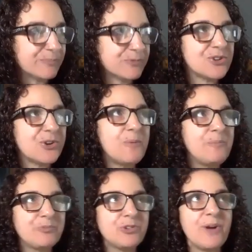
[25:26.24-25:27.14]
So
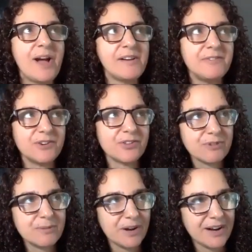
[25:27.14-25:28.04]
you have your
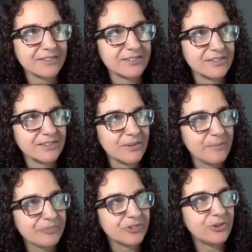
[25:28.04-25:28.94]
three boxes,
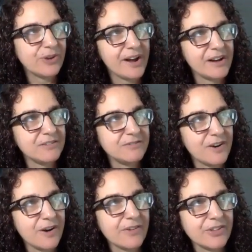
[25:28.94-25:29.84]
you have
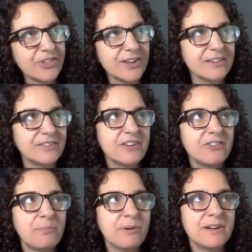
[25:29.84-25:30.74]
all the things that
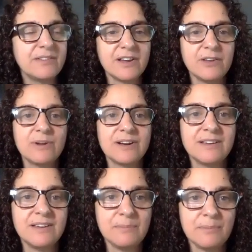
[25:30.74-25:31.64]
you've put in that you want to
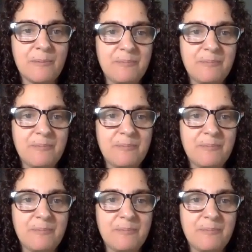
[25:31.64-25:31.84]
keep,